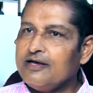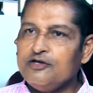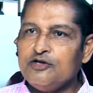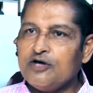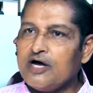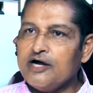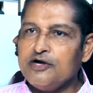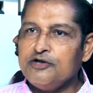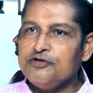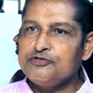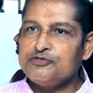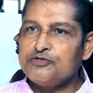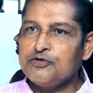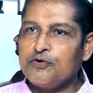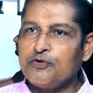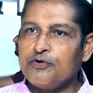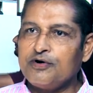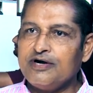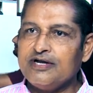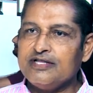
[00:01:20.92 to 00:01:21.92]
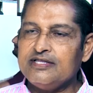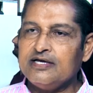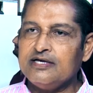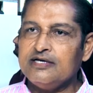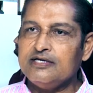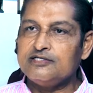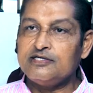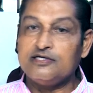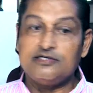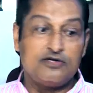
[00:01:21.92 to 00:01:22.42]
aren't you sore or anything?
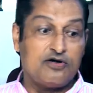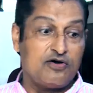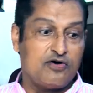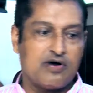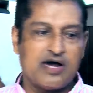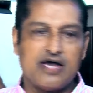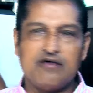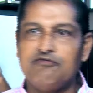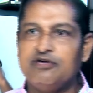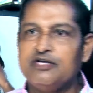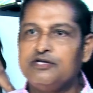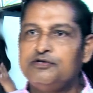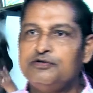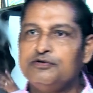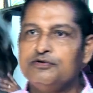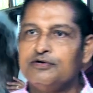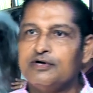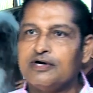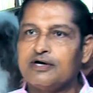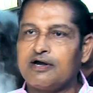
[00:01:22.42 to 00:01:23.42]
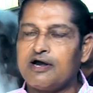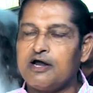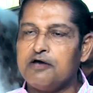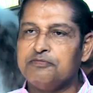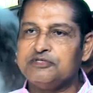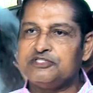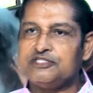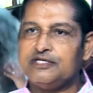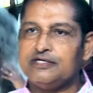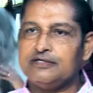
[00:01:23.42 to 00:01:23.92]
He says, no, I went to a cryo
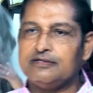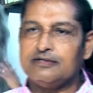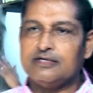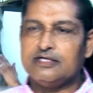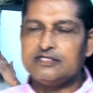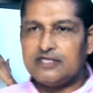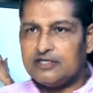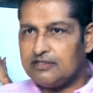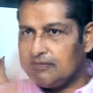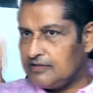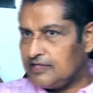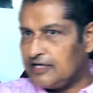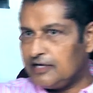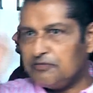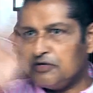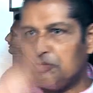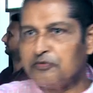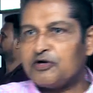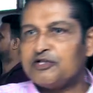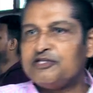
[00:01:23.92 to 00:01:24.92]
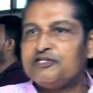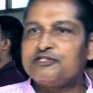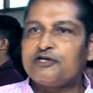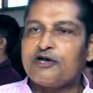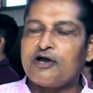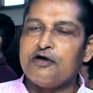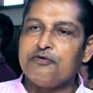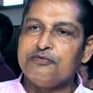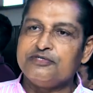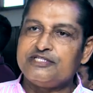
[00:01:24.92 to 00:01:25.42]
machine. I said, tell me about this
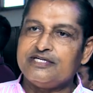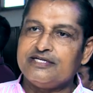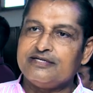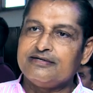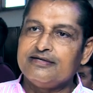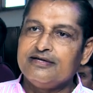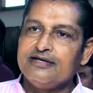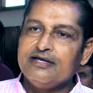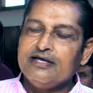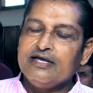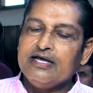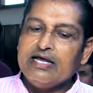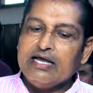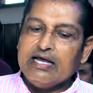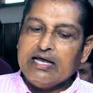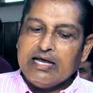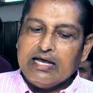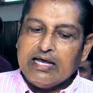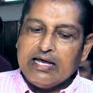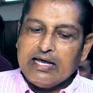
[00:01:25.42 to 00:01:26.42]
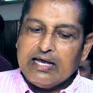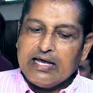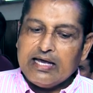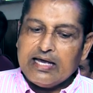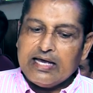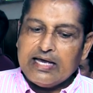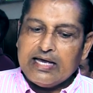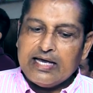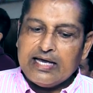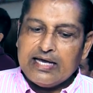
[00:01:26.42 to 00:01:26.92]
cryo machine.
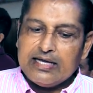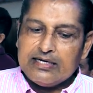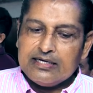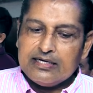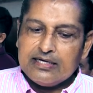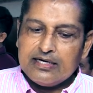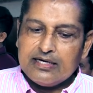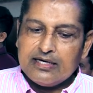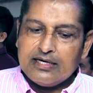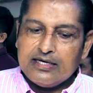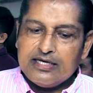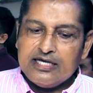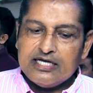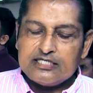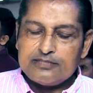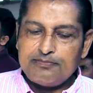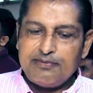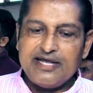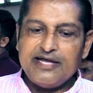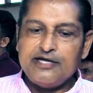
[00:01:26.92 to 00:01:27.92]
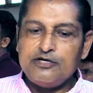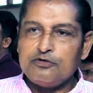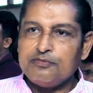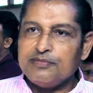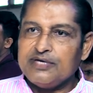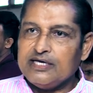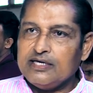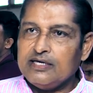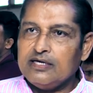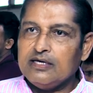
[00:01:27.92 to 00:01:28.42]
And he explained to
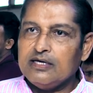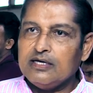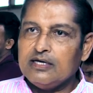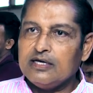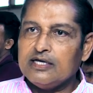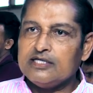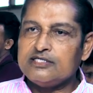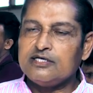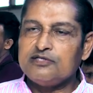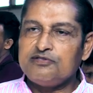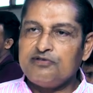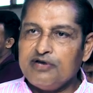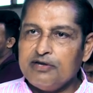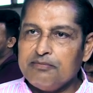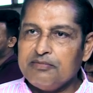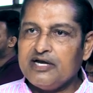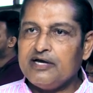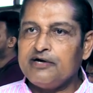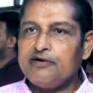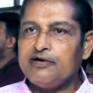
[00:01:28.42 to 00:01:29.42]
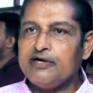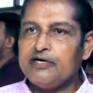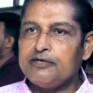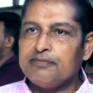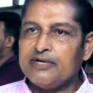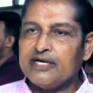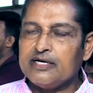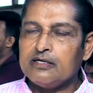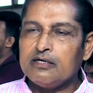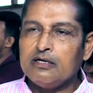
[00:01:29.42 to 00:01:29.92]
me, it's a 3-minute
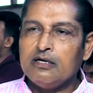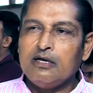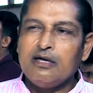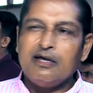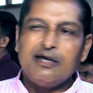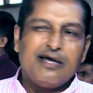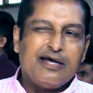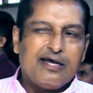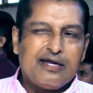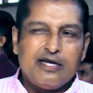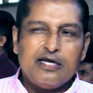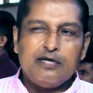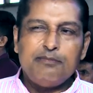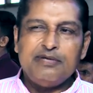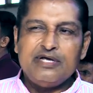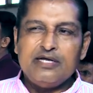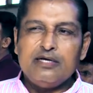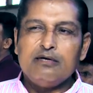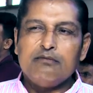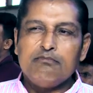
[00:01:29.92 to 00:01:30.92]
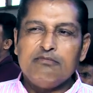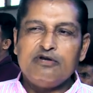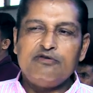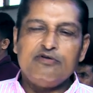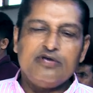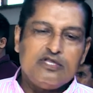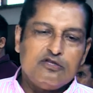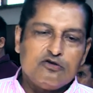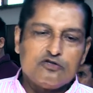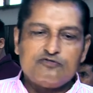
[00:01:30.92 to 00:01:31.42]
treatment, and he'd been,
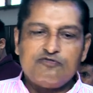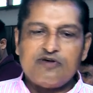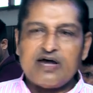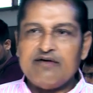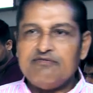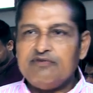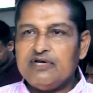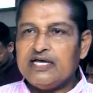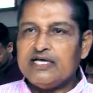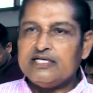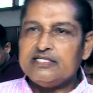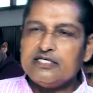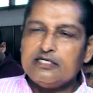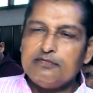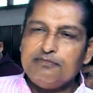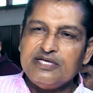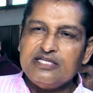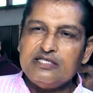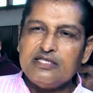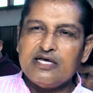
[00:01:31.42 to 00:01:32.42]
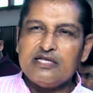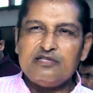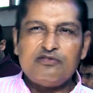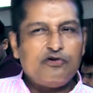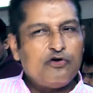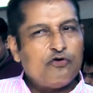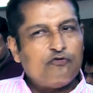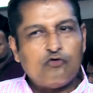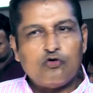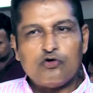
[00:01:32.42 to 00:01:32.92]
between those 5 days, he'd been there
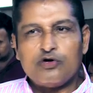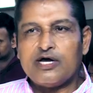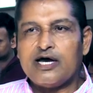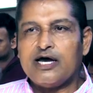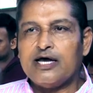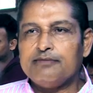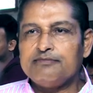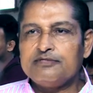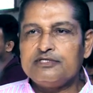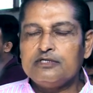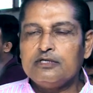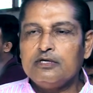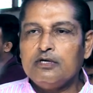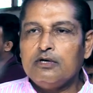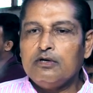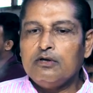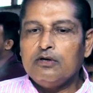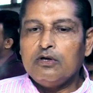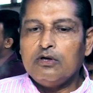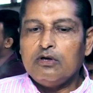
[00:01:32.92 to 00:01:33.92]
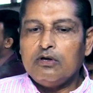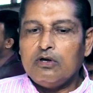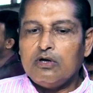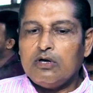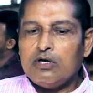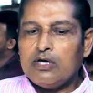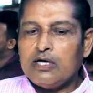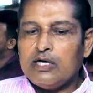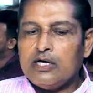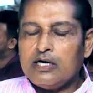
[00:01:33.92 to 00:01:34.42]
3 or 4 times.
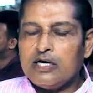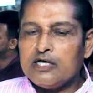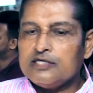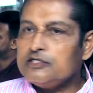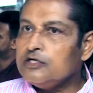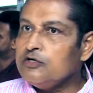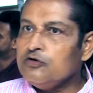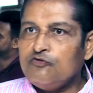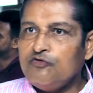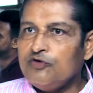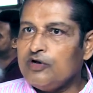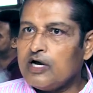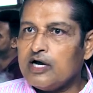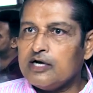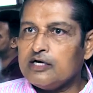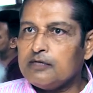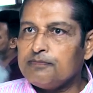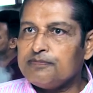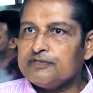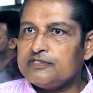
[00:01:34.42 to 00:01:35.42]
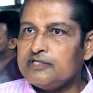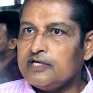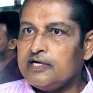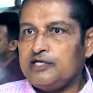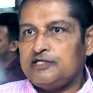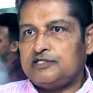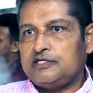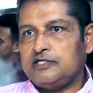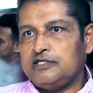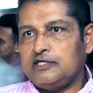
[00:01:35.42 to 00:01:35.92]
And I said, you feel 100%? He
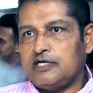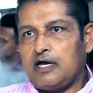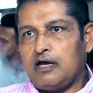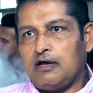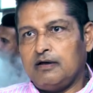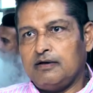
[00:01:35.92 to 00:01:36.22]
said, yeah.